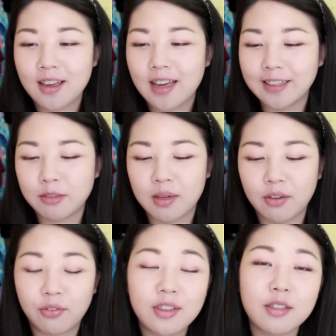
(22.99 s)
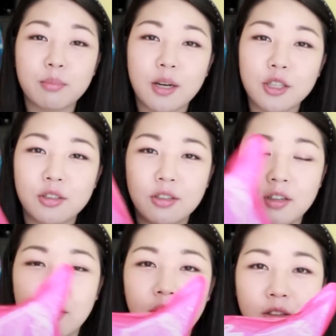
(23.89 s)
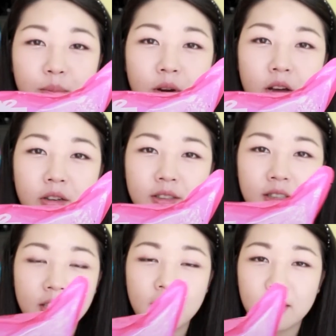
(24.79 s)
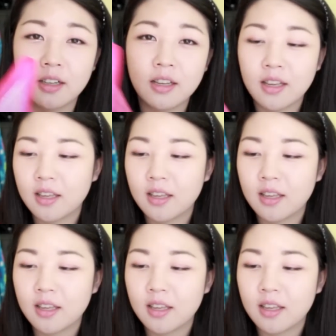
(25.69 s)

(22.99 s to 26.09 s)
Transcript: I guess, my first impression on the products in here